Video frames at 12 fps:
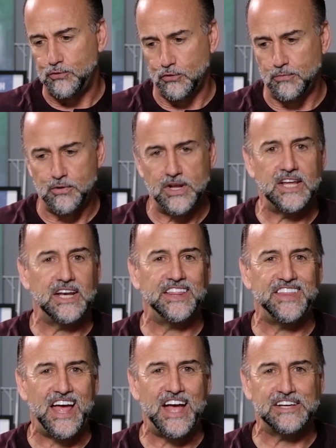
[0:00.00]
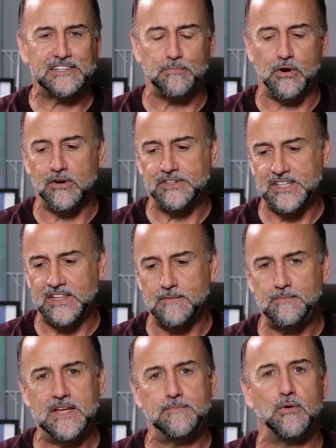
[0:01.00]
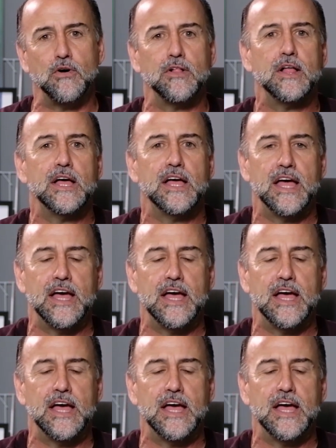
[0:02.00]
through bringing in the experts and the people